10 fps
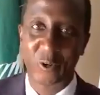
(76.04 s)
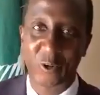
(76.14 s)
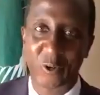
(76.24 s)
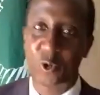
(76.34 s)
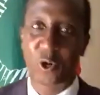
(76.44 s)

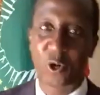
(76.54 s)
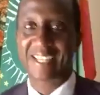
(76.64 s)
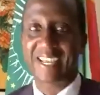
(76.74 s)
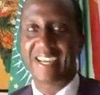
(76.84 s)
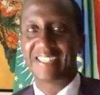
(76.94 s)
Good afternoon,
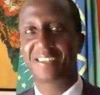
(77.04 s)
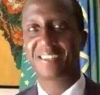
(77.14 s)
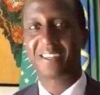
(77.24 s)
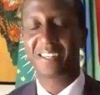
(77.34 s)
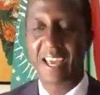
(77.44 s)
colleagues,
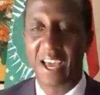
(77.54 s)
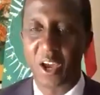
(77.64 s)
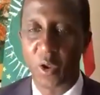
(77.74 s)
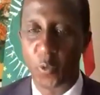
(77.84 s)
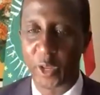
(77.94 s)

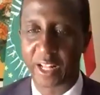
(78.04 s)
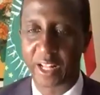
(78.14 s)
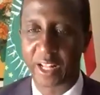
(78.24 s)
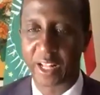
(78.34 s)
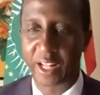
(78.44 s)
and
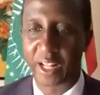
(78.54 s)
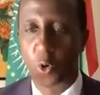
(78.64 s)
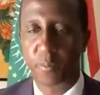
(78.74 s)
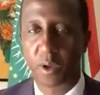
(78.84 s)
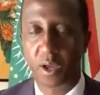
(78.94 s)
really
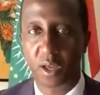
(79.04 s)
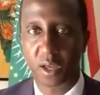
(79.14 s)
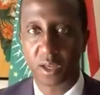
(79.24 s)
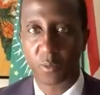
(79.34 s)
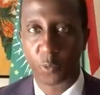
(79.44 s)
a
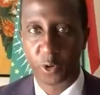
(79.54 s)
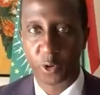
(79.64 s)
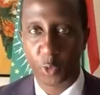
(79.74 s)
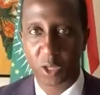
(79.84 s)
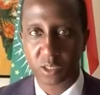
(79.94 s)
warm
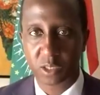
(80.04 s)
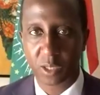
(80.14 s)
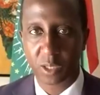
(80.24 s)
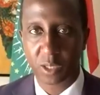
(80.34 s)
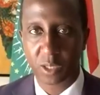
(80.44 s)
word
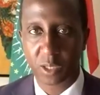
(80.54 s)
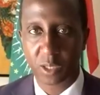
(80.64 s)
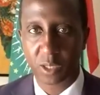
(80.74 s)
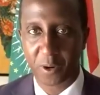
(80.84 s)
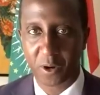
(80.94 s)
of
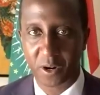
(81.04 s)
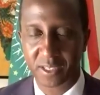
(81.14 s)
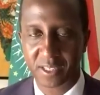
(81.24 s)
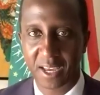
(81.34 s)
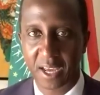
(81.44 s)
welcome on
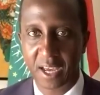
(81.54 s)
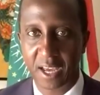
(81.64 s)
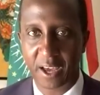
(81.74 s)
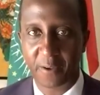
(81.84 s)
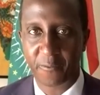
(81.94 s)
my
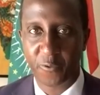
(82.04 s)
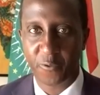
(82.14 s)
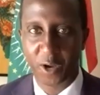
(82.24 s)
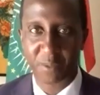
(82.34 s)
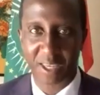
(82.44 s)
part
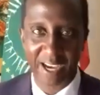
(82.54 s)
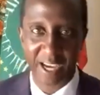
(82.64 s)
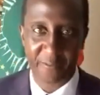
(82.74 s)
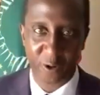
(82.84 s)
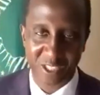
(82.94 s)

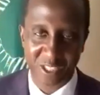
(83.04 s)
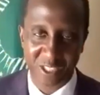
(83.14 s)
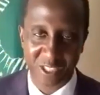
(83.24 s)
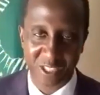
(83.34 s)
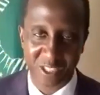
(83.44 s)
from the
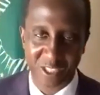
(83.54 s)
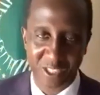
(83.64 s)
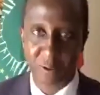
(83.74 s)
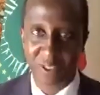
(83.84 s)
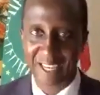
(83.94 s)

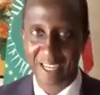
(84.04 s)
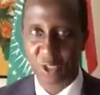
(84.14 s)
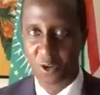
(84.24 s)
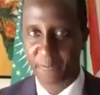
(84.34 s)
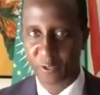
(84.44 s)
IFRC, Permanent
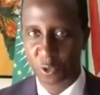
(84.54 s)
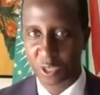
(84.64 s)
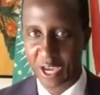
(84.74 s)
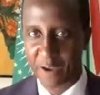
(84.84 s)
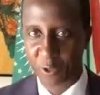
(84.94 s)

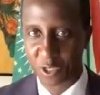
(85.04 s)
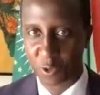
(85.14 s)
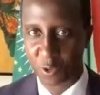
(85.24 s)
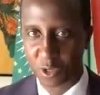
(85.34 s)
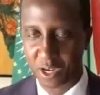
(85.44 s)
Representation Office
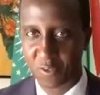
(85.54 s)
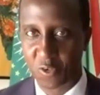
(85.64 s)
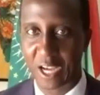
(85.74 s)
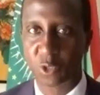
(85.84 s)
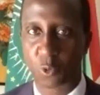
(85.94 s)
to the
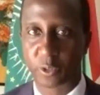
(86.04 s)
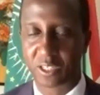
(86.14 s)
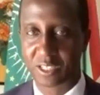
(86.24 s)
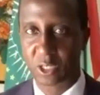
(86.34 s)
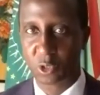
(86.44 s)
African Union and
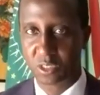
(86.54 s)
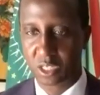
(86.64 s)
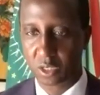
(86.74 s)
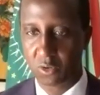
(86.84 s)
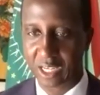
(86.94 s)
international
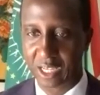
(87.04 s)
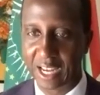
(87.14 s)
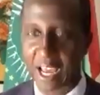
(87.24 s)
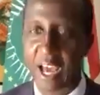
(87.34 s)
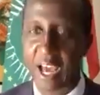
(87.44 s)

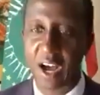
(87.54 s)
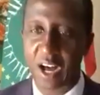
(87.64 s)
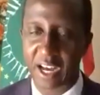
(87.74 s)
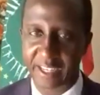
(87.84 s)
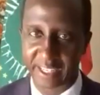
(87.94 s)
organizations here
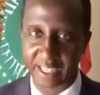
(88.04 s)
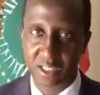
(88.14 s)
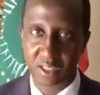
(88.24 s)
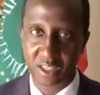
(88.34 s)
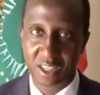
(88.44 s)
in
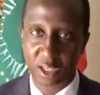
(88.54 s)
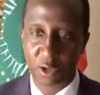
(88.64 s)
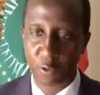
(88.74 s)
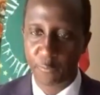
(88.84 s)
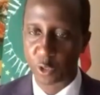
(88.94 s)

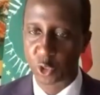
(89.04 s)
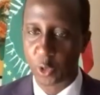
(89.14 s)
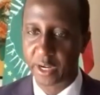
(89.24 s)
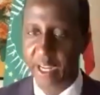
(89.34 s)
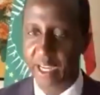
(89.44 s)
Addis. Thank
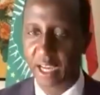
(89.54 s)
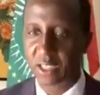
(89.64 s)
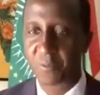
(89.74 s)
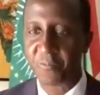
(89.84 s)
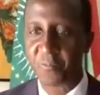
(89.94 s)
you for
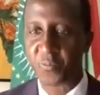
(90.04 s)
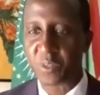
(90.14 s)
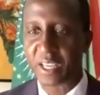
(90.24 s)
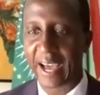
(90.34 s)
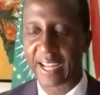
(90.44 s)
joining us,